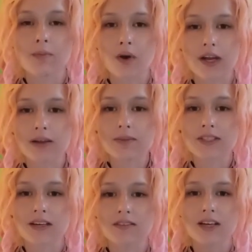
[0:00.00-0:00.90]
poems
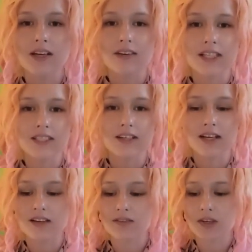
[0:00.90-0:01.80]
that really
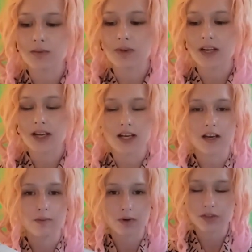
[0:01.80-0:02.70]
resonated with me like
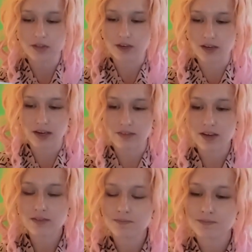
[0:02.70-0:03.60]
in a personal level